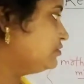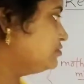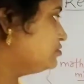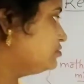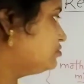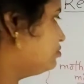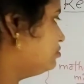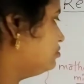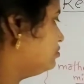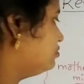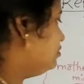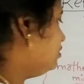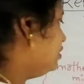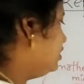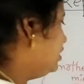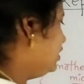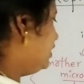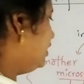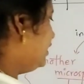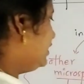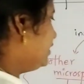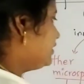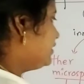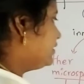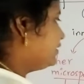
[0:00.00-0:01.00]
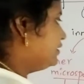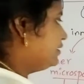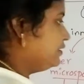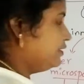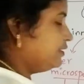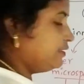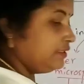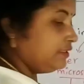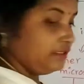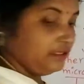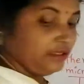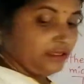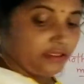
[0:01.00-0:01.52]
So
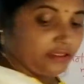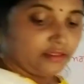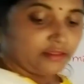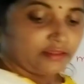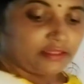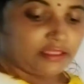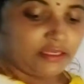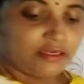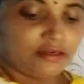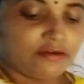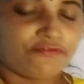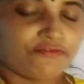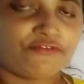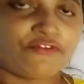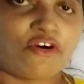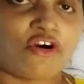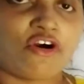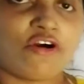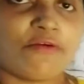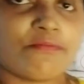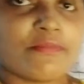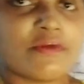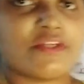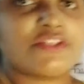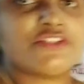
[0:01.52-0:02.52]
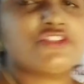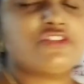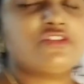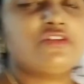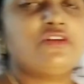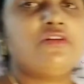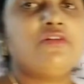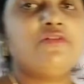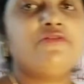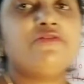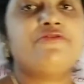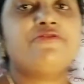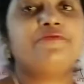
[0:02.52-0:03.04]
here the formation
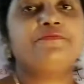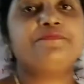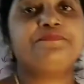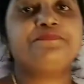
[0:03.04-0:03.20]
of